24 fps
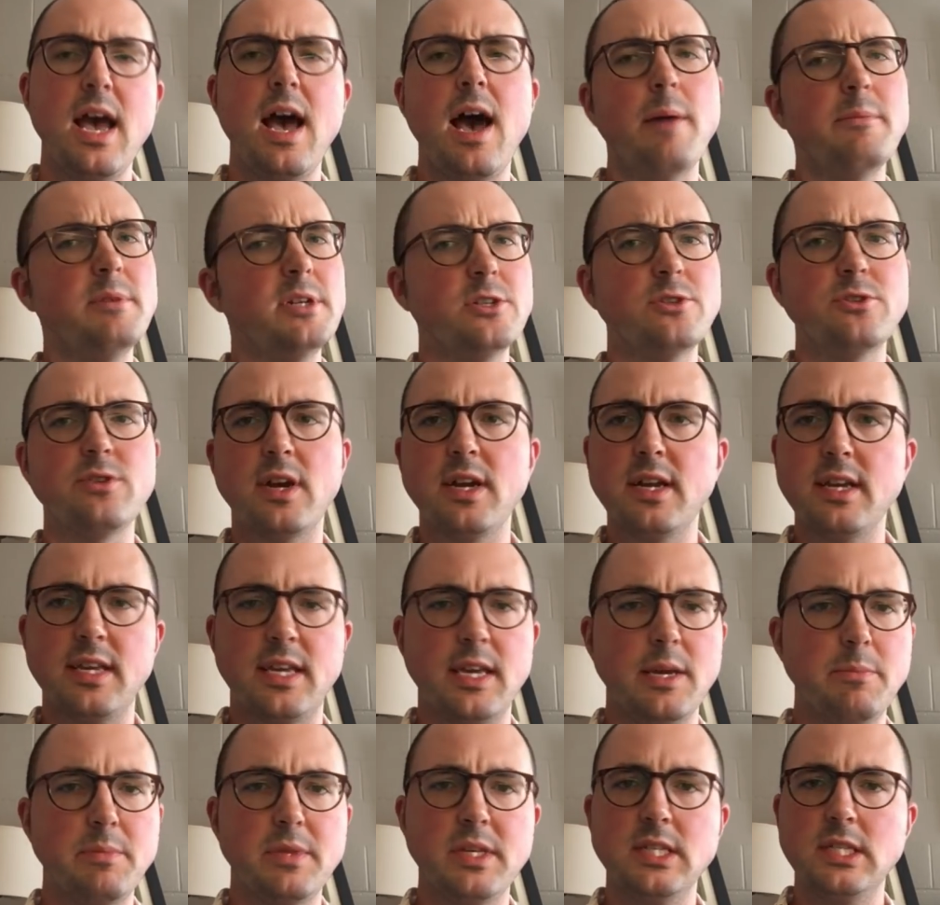I'm going to try to
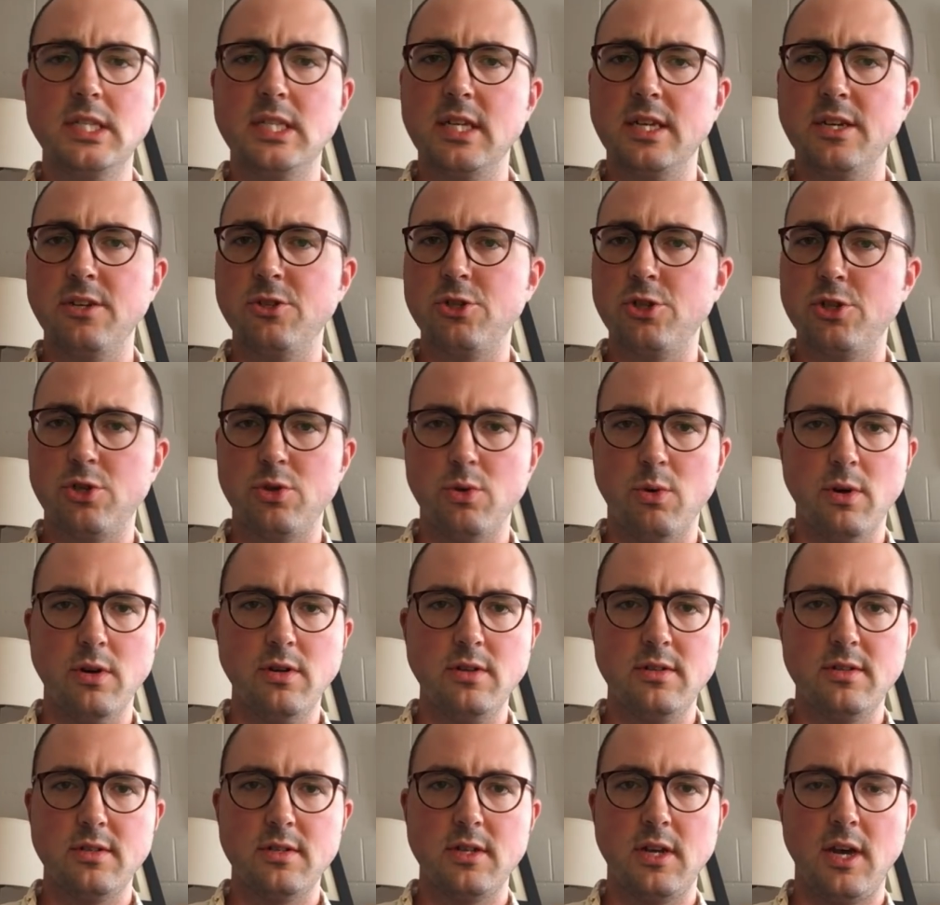keep these things
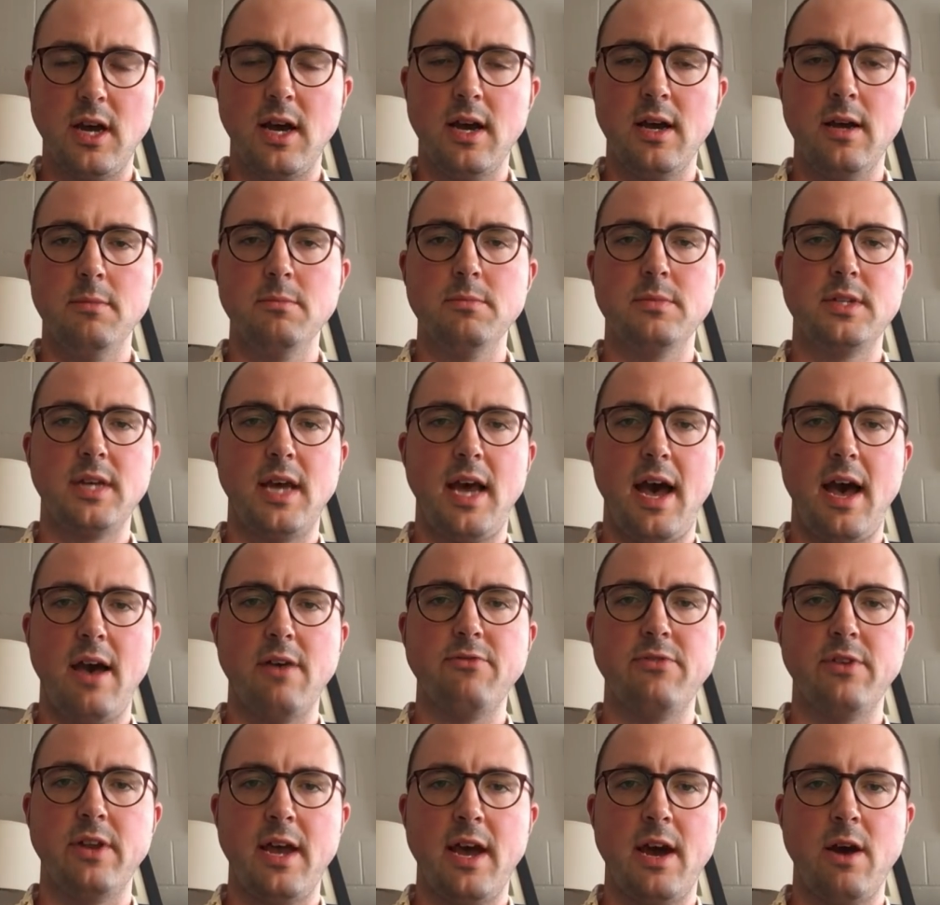short, to
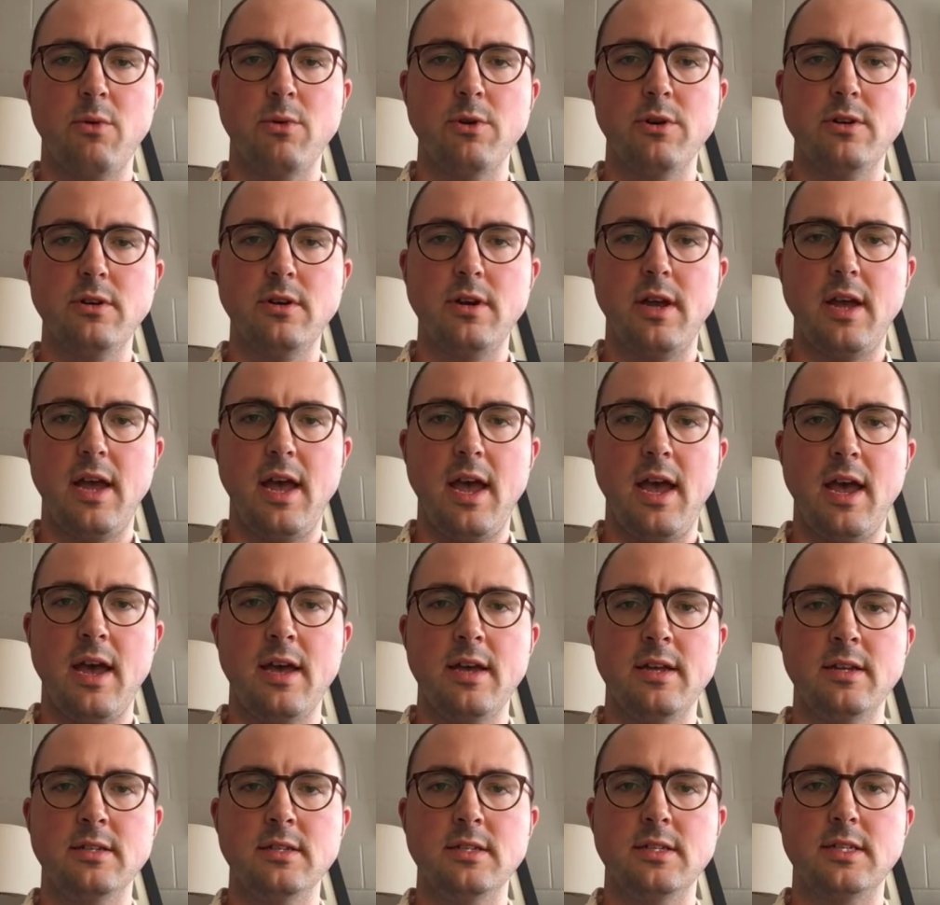half an hour,
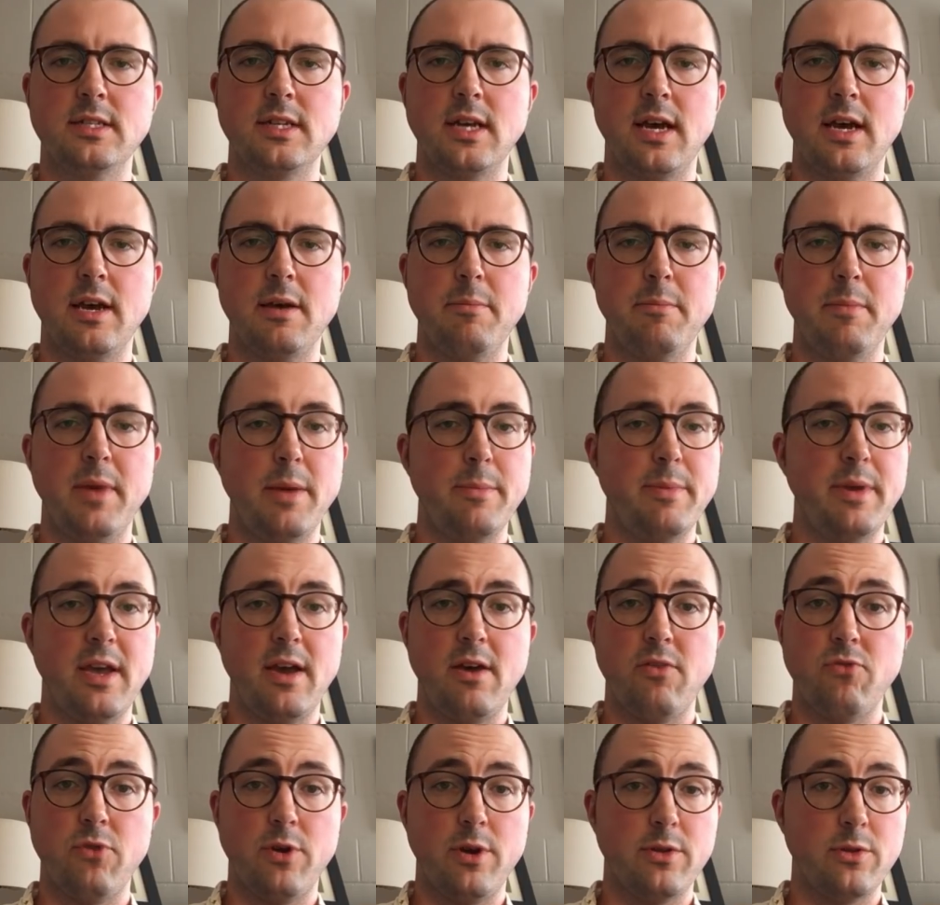and maybe
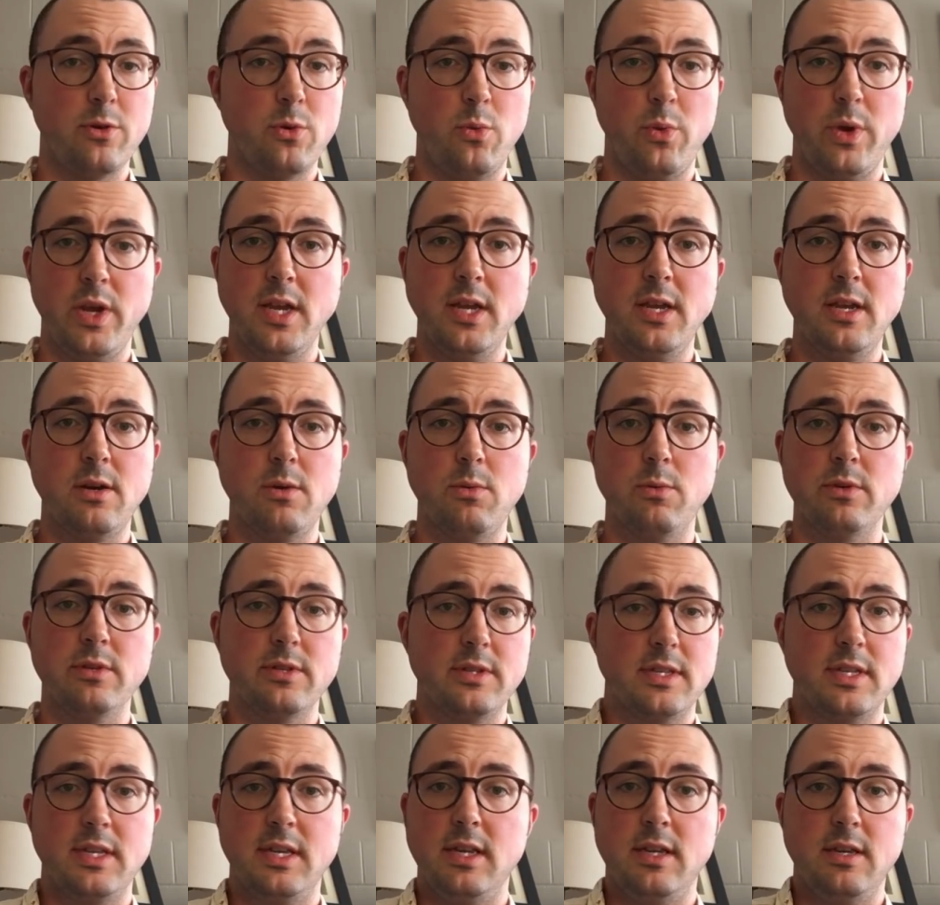every other week. We'll
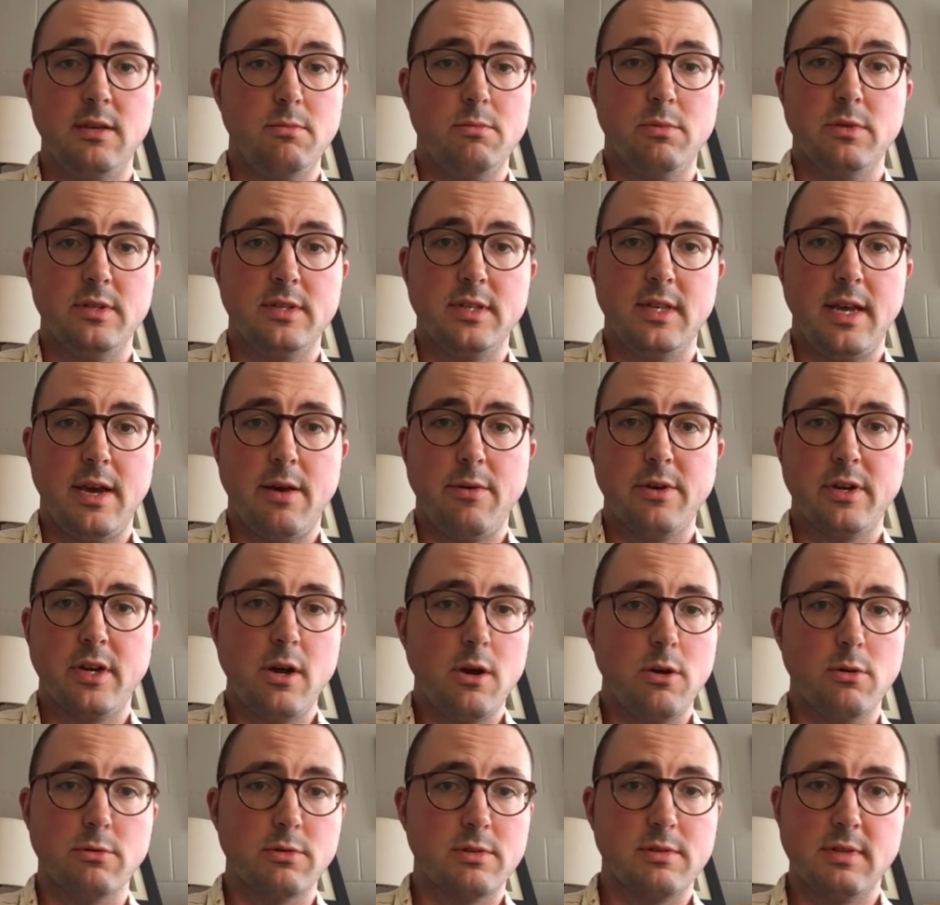see how it
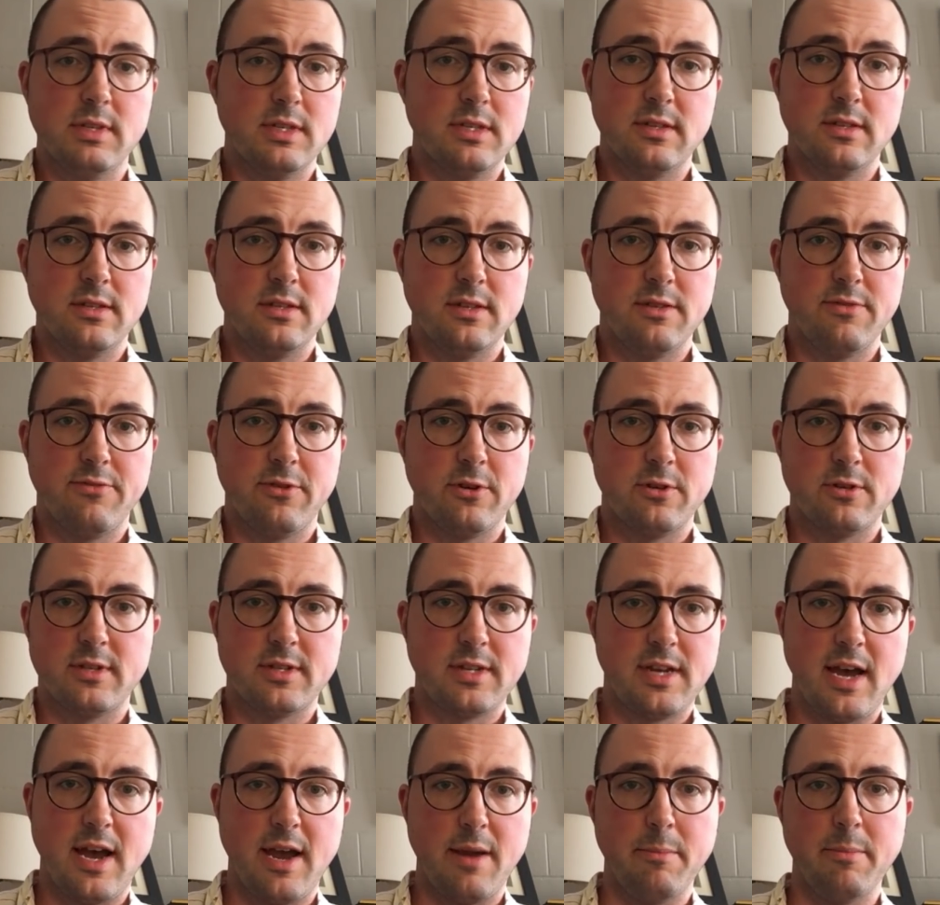goes. This is the first
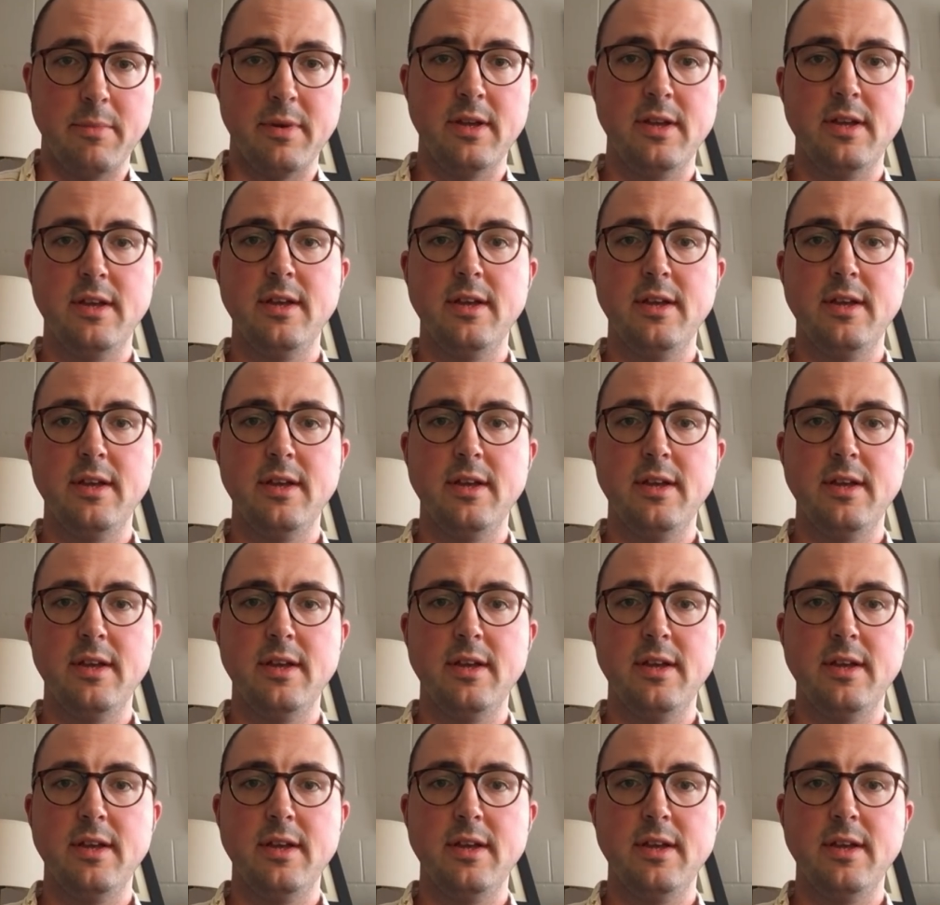time.